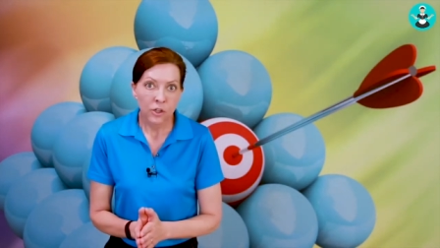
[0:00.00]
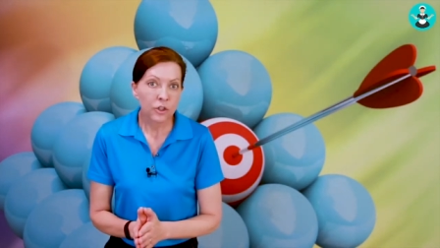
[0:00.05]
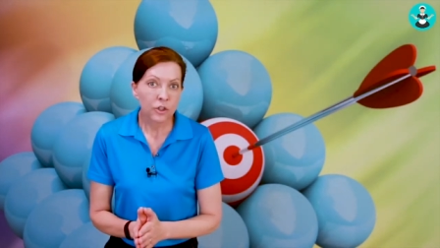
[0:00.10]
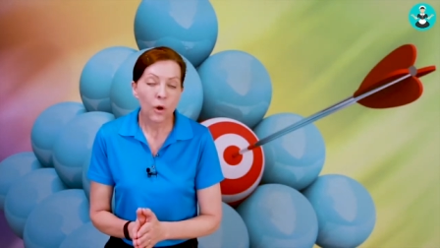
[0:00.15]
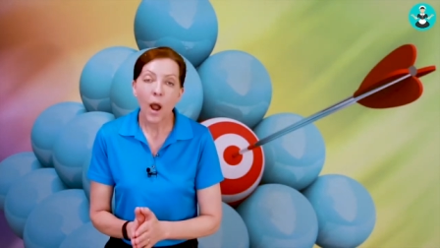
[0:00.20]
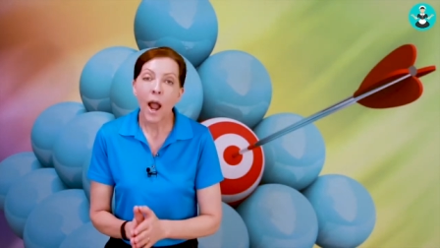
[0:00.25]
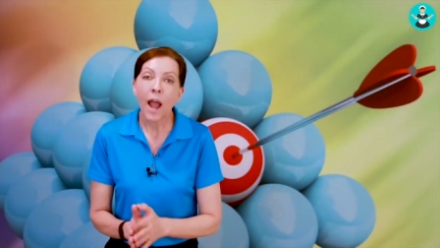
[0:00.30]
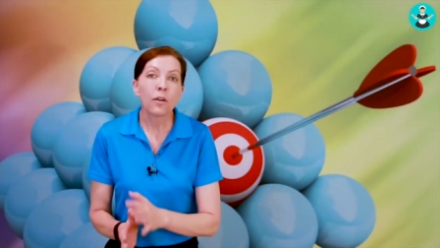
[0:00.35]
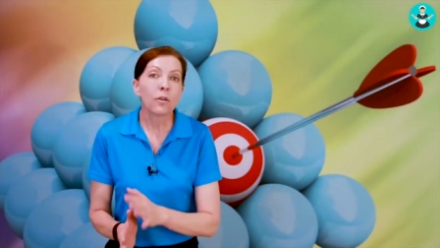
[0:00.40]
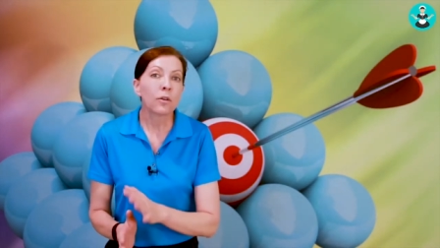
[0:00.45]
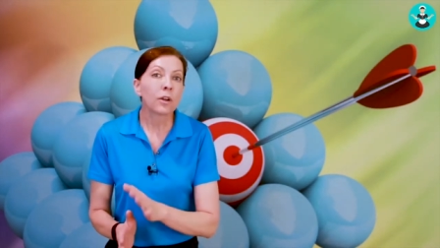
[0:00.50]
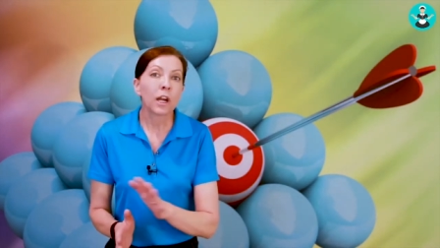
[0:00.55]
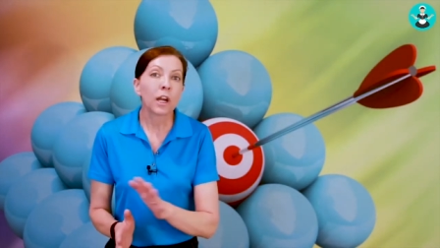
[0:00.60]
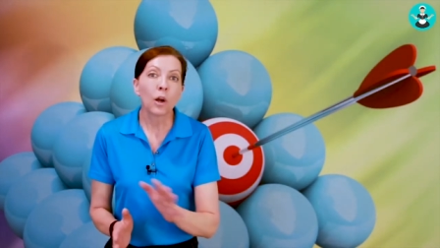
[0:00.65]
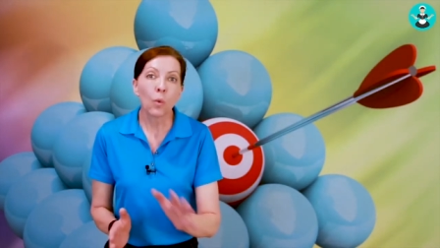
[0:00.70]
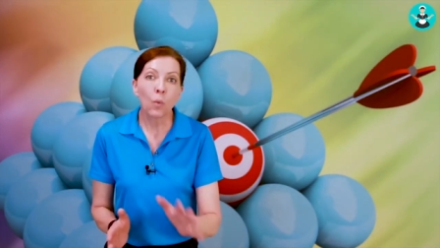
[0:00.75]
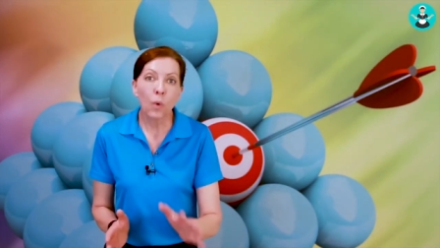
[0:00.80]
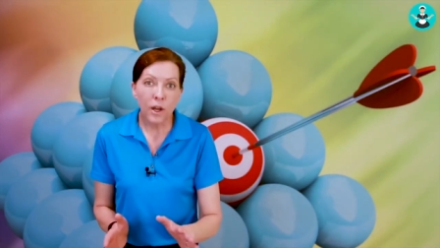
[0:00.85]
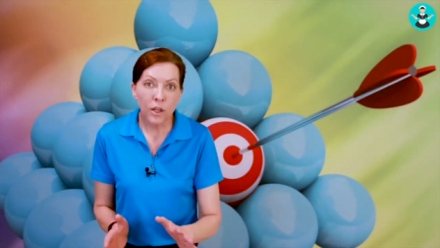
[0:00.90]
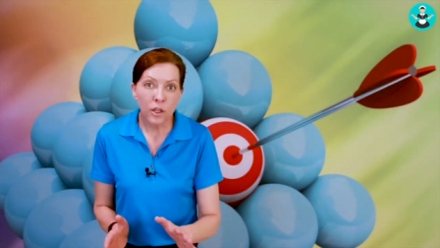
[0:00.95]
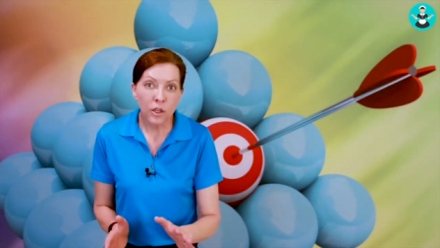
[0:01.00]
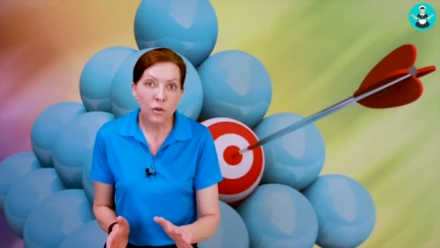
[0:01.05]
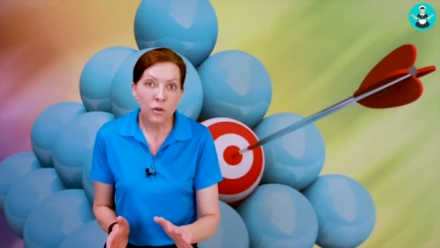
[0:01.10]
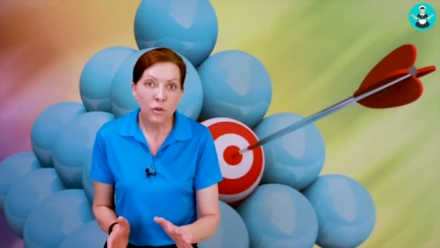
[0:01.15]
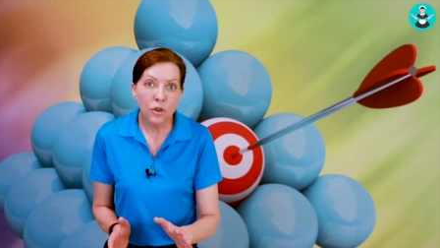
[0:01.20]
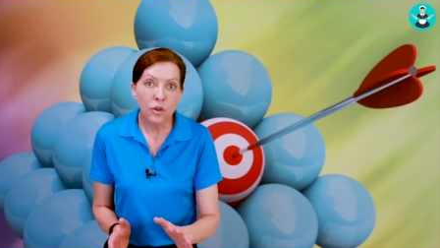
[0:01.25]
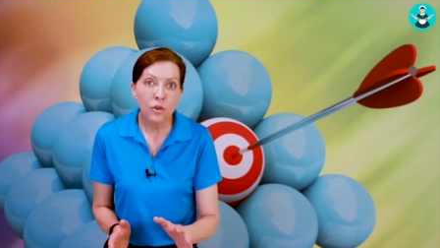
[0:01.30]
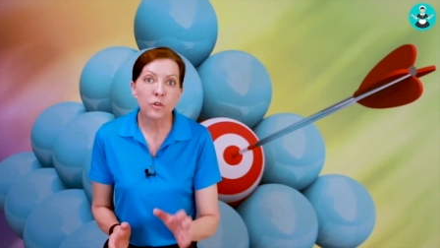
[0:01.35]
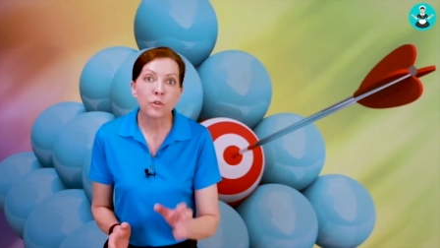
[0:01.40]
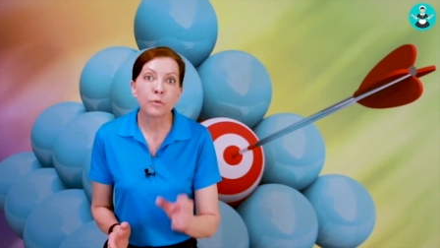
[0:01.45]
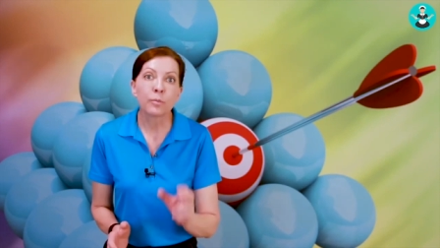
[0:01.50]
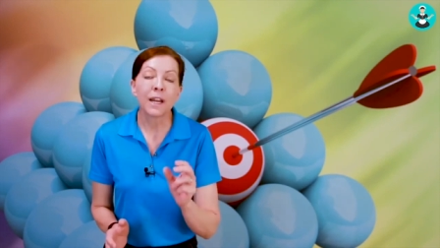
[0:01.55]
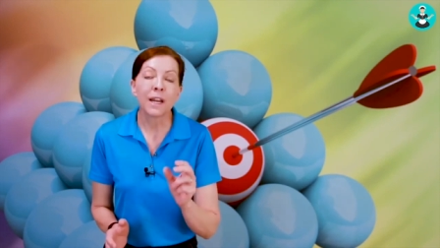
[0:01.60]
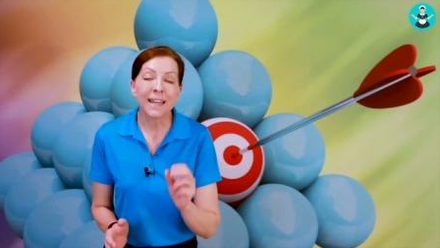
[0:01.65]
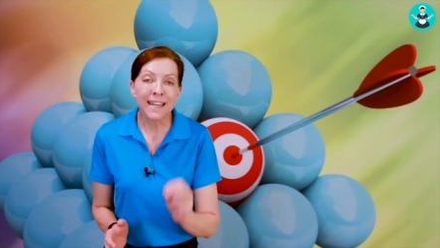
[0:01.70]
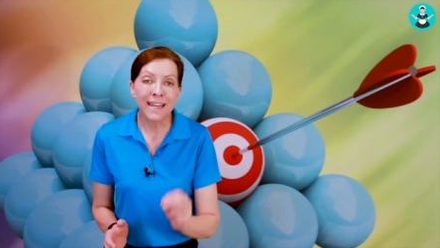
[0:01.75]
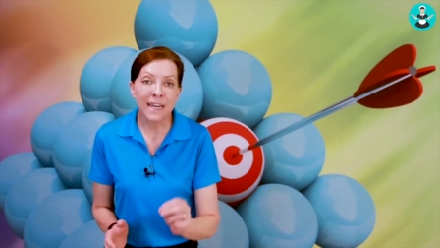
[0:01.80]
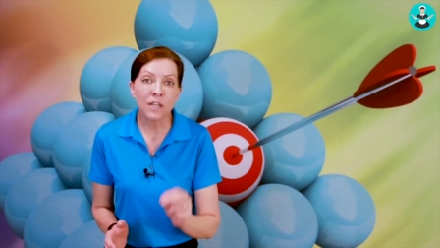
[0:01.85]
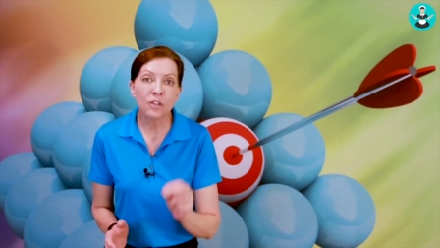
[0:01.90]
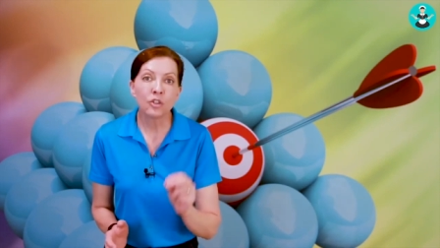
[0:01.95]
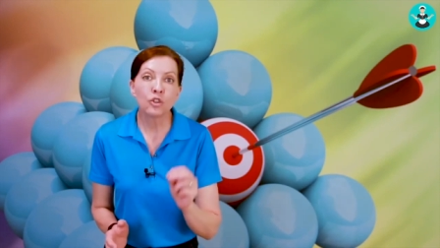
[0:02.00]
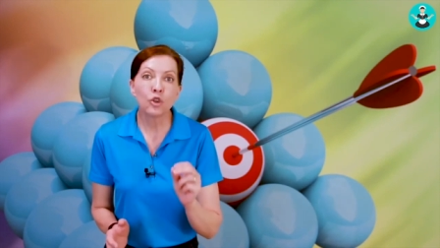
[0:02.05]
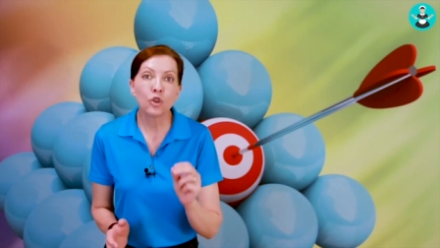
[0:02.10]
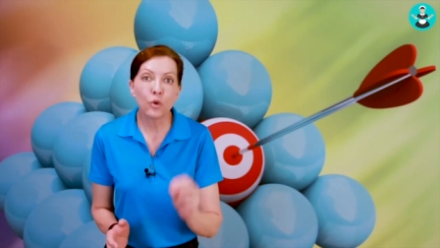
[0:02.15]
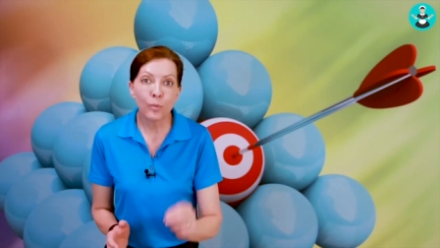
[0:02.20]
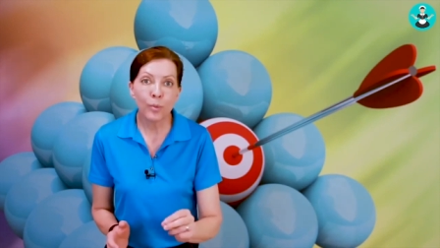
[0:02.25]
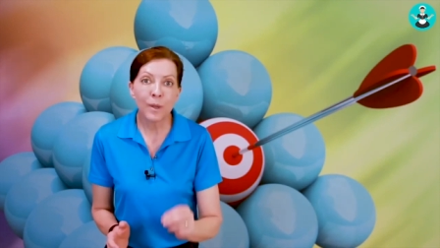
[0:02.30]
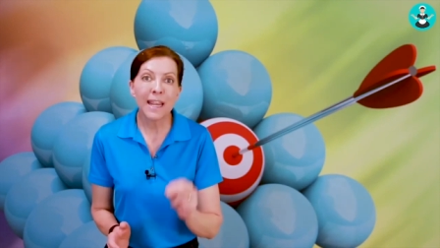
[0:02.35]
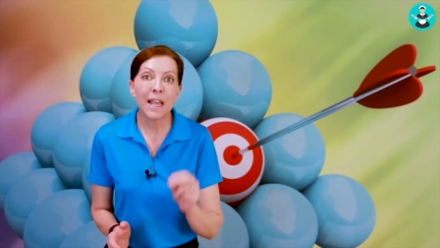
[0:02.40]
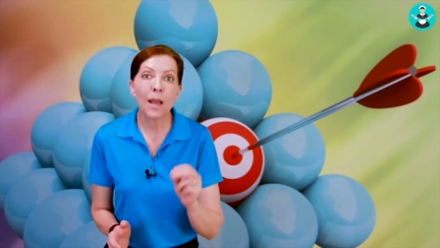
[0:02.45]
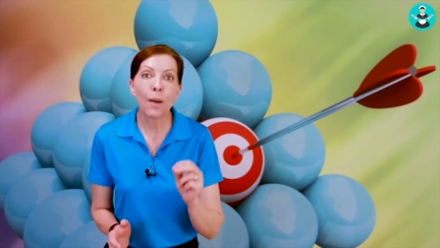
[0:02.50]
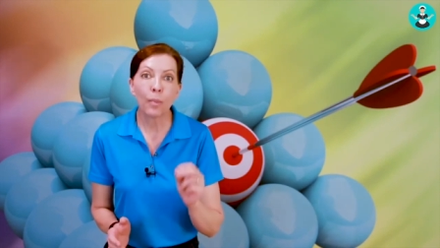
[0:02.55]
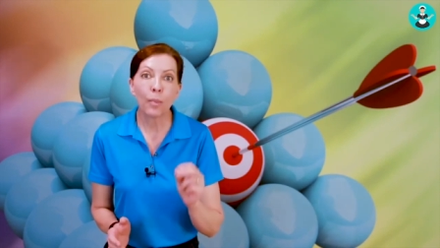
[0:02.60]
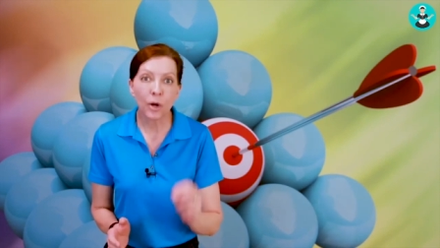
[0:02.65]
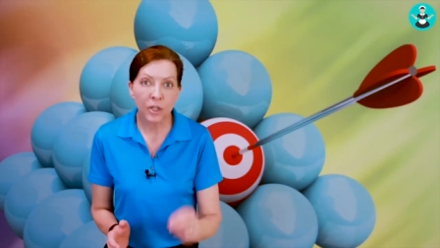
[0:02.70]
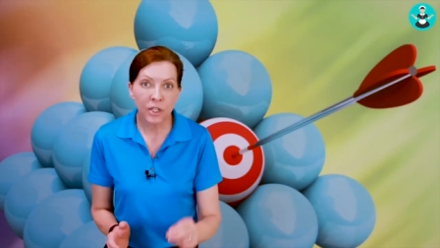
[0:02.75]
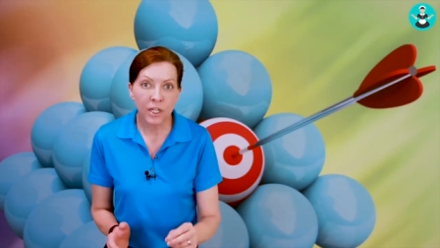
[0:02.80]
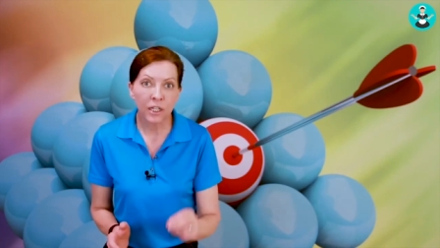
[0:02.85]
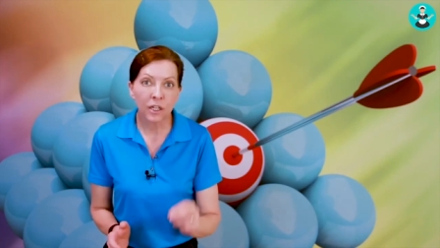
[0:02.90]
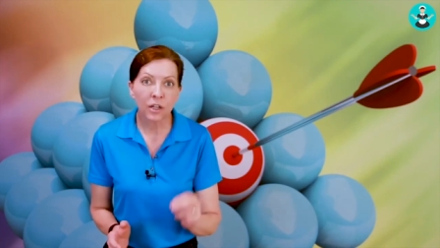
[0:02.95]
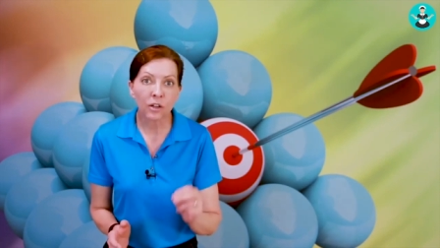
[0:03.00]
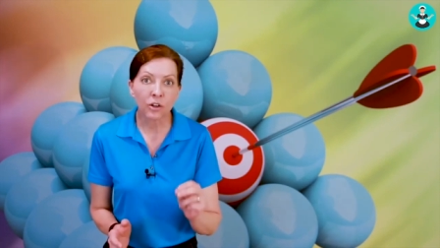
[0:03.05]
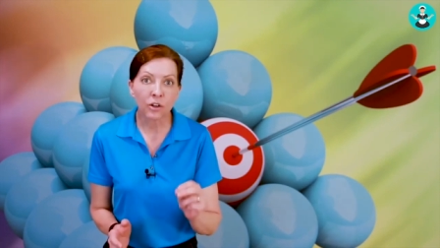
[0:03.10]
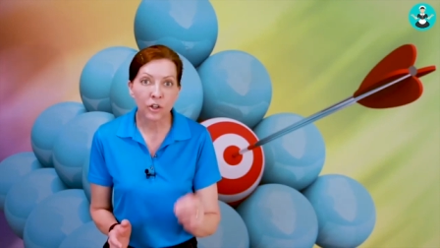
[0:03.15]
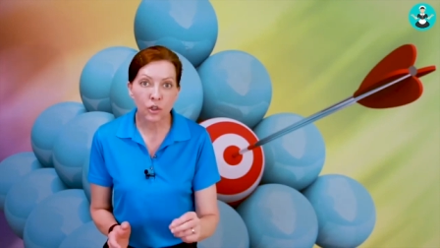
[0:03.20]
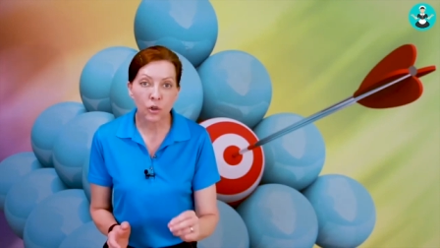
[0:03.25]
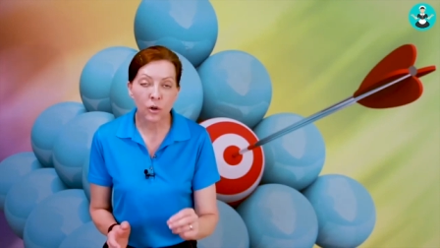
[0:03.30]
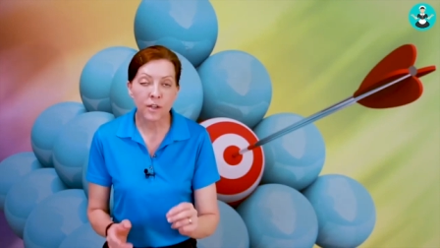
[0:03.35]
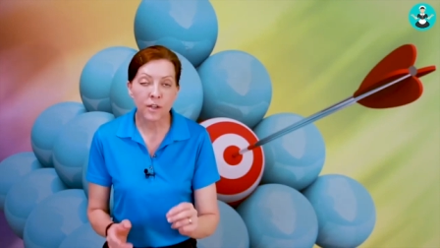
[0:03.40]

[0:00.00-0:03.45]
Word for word: So I don't care what you use, but it needs to be a particular